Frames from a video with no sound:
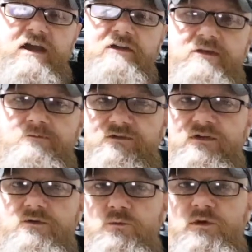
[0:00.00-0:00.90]
out of them
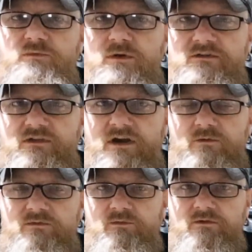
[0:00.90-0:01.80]
two, which one is the
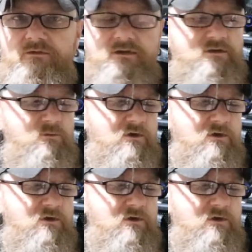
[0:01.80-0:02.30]
oldest brewery in the